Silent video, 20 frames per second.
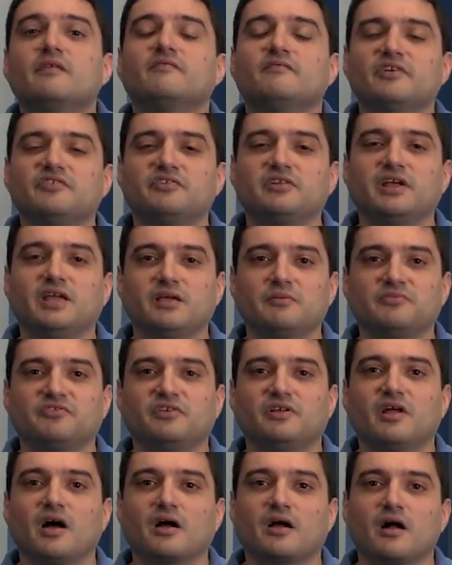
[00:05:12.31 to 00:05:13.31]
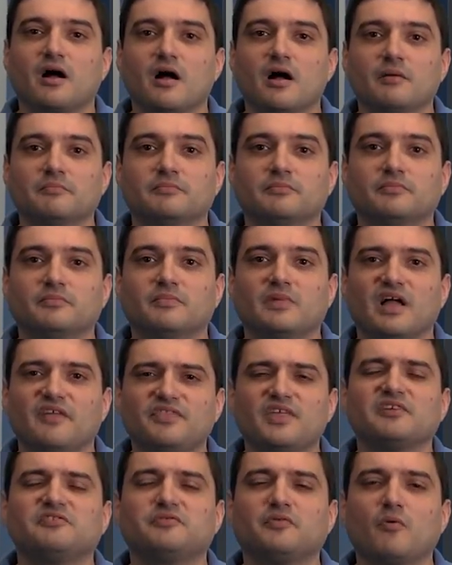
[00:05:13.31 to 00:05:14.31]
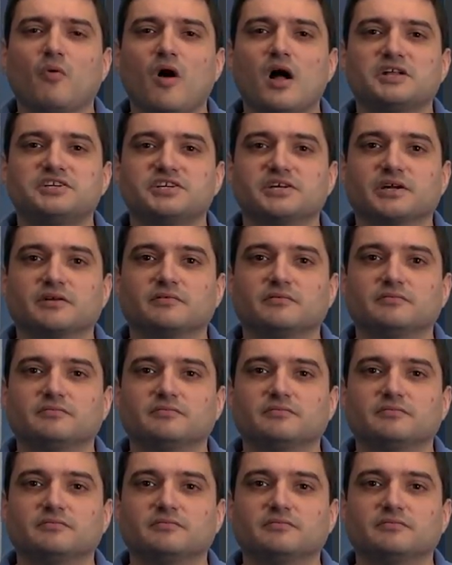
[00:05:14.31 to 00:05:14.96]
visit emc.com. And thanks for watching.